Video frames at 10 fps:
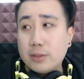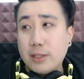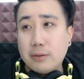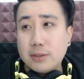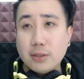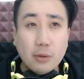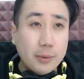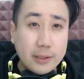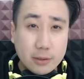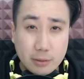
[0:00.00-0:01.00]
there is no
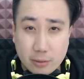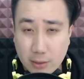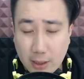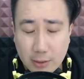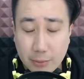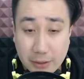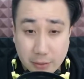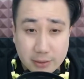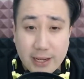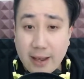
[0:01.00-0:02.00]
way to
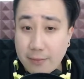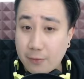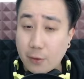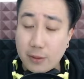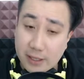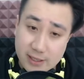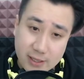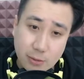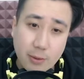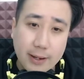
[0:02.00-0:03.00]
reduce that. 4 is
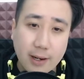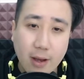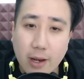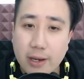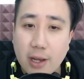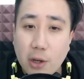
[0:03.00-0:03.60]
still quite a lot.